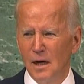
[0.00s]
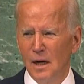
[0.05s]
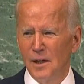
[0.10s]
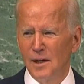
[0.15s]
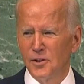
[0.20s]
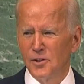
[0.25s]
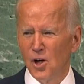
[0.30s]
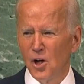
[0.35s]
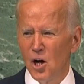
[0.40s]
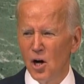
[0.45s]

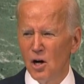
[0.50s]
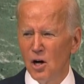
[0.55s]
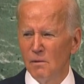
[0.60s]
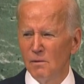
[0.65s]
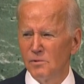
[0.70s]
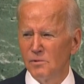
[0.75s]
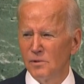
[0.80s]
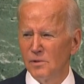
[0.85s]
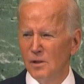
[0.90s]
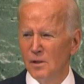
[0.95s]
on
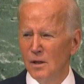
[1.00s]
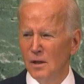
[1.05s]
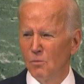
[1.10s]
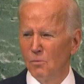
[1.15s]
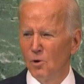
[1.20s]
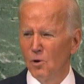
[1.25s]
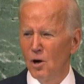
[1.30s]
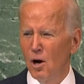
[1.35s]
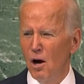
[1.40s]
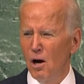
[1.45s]
terms
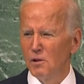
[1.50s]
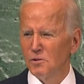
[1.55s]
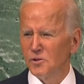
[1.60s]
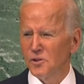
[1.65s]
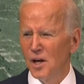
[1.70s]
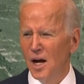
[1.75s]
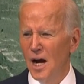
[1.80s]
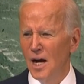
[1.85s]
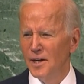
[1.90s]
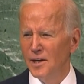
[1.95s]
we all
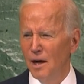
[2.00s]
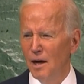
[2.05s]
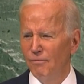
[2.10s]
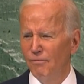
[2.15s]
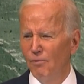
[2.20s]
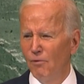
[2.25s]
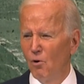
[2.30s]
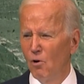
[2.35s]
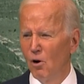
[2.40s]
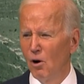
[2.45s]
signed up
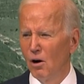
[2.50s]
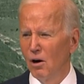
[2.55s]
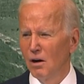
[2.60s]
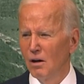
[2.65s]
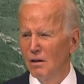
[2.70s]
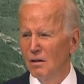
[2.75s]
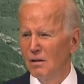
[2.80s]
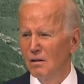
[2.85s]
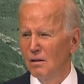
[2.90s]
for,